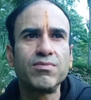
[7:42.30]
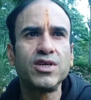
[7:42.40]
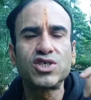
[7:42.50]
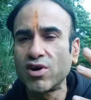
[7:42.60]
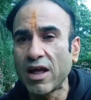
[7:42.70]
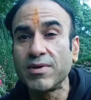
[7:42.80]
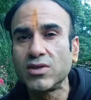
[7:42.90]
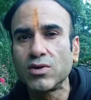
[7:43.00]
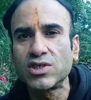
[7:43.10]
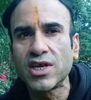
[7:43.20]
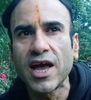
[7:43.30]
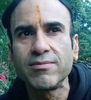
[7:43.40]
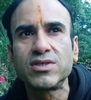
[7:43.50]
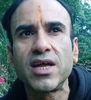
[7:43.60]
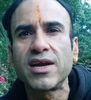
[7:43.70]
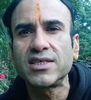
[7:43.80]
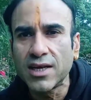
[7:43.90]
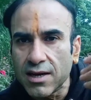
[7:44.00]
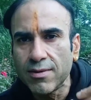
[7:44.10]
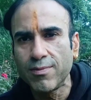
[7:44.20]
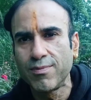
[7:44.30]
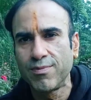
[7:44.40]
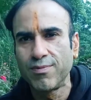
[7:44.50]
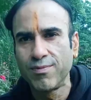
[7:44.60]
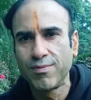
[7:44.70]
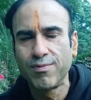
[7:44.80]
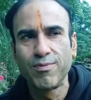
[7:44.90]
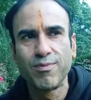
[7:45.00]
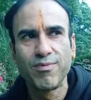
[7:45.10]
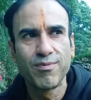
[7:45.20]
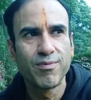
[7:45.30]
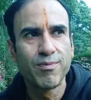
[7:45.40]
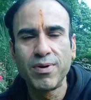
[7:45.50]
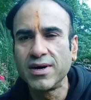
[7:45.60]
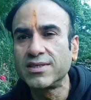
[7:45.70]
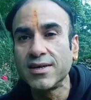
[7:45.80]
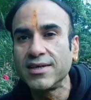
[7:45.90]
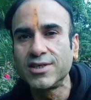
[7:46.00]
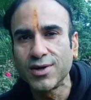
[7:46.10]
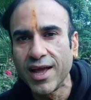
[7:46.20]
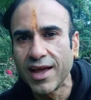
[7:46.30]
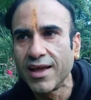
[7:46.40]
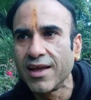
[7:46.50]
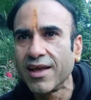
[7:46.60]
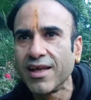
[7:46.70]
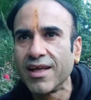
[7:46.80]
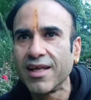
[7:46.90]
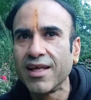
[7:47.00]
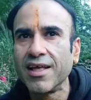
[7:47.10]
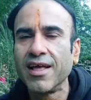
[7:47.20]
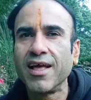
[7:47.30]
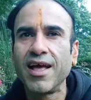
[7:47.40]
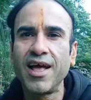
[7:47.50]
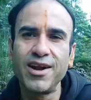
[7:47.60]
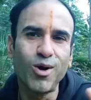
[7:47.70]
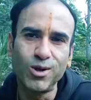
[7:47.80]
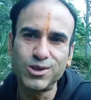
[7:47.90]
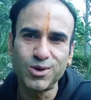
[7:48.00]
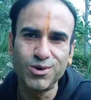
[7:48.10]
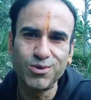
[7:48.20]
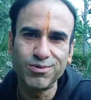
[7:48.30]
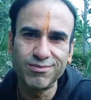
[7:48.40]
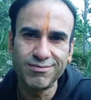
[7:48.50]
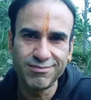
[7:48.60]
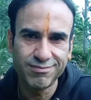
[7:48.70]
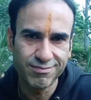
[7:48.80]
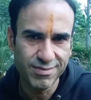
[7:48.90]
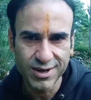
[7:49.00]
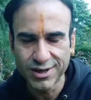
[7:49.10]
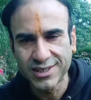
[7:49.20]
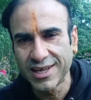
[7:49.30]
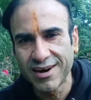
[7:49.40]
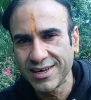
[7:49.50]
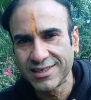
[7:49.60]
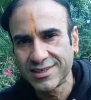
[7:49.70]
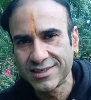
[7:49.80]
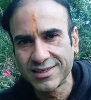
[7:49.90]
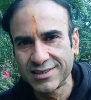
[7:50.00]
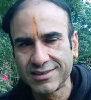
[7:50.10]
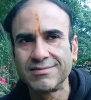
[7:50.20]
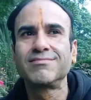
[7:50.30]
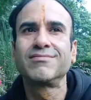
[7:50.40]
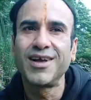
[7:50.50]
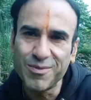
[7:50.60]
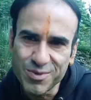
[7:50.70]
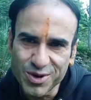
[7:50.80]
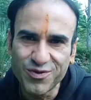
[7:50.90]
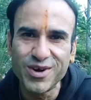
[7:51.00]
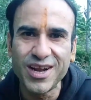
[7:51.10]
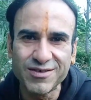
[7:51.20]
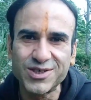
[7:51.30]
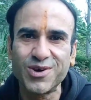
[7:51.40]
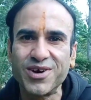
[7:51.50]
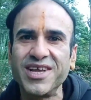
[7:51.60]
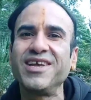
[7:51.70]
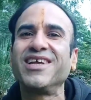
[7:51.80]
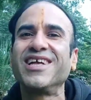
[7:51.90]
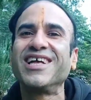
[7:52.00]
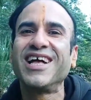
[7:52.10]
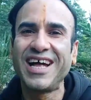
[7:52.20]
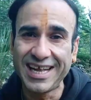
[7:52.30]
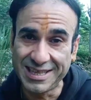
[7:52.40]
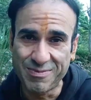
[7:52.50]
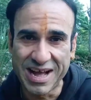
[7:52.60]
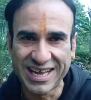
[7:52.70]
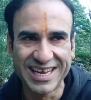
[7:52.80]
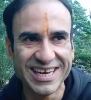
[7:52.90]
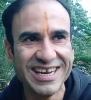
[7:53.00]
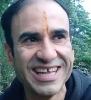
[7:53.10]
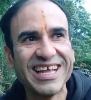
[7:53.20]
describing those times that are still pertinent today. And also because there is a beautiful love story at the back end.